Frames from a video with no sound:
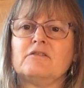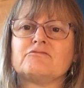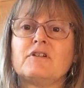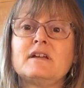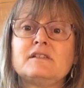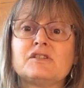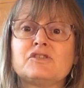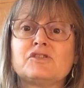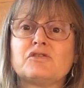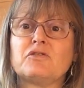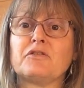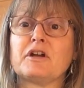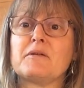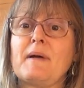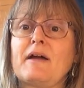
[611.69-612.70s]
Write a
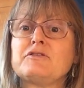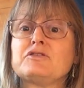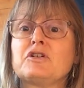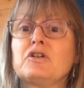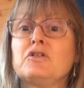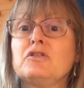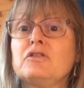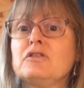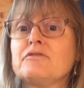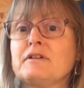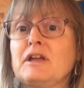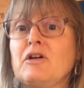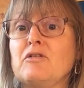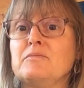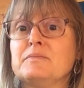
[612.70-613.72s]
story about a
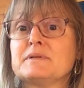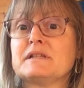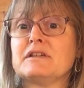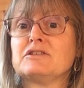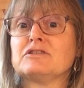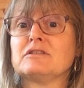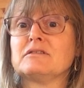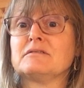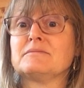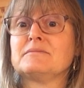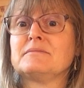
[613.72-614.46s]
cookery competition.